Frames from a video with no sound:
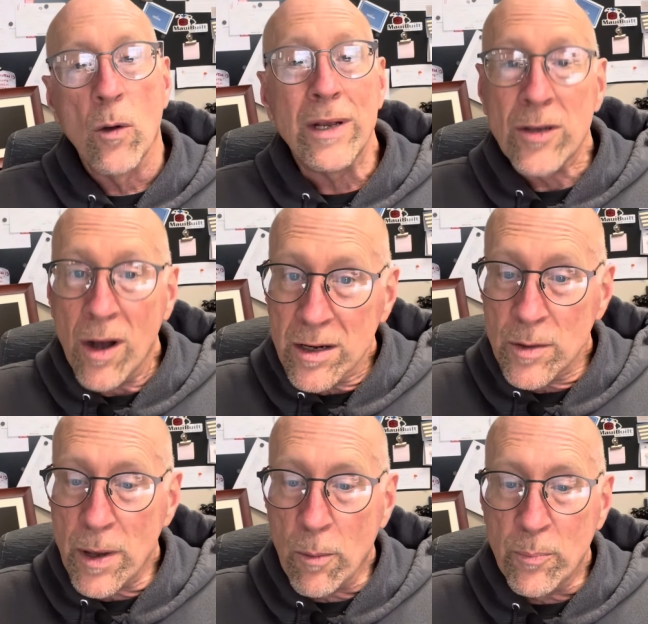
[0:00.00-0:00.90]
We talked
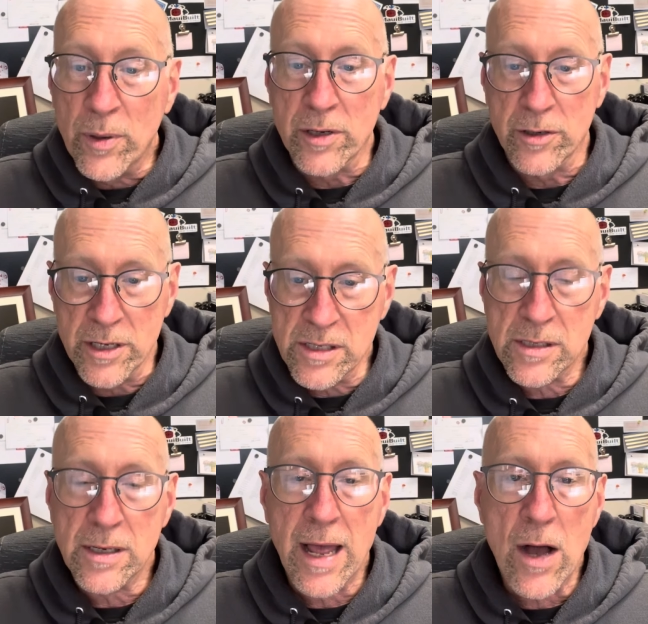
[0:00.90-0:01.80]
about
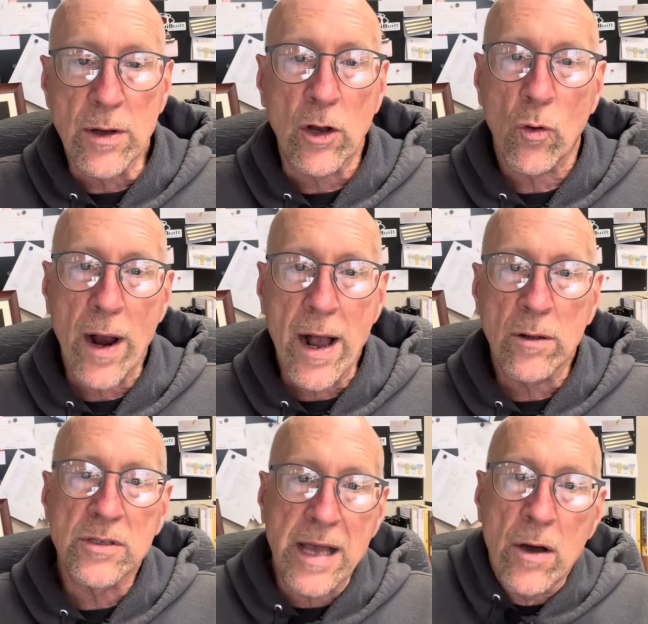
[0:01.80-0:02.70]
bitterness and how it
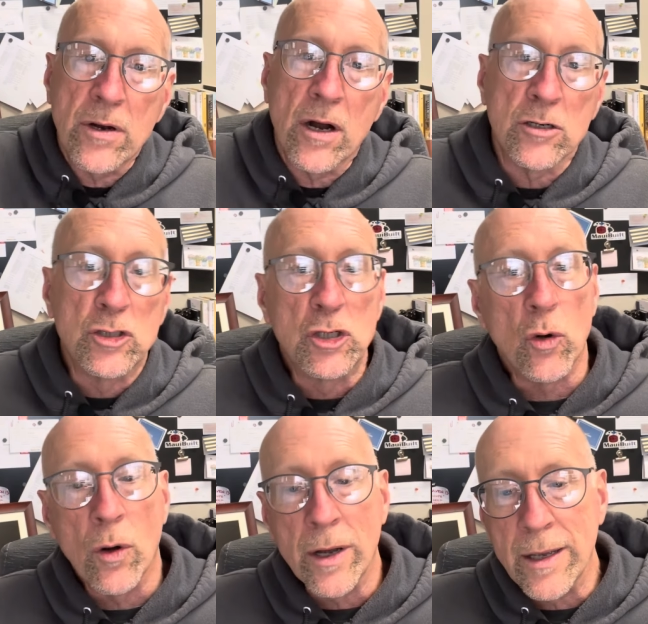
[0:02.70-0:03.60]
crowds out our
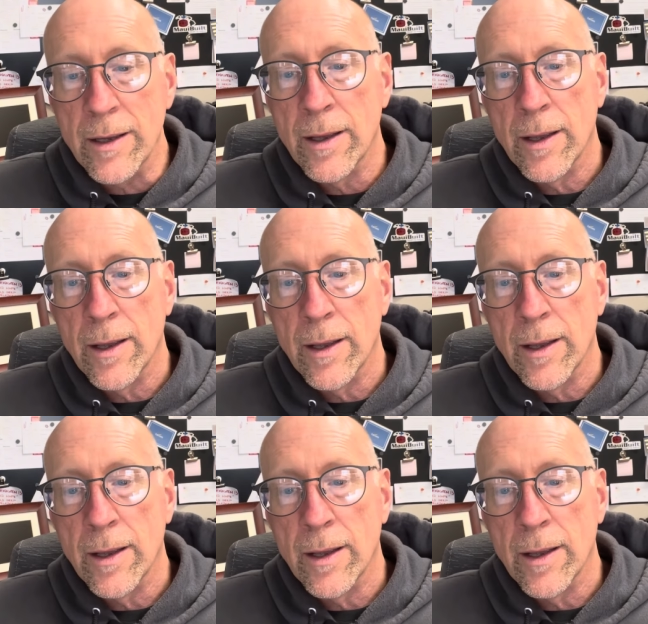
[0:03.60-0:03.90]
joy